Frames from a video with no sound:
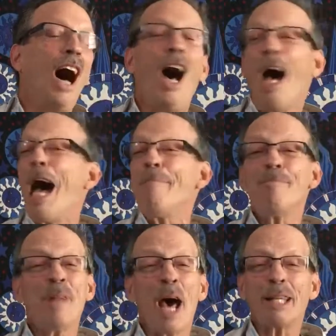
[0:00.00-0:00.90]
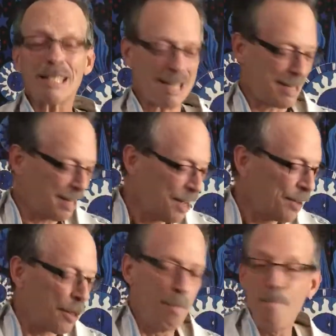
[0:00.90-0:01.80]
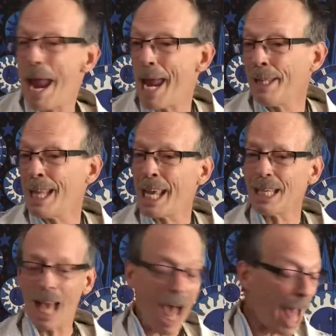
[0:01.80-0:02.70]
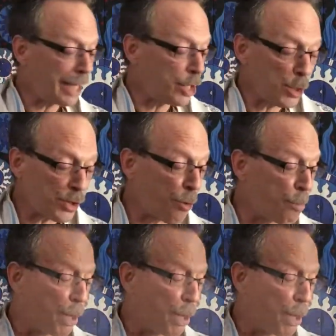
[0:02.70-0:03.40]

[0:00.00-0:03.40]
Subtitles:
I'm not the man that I used to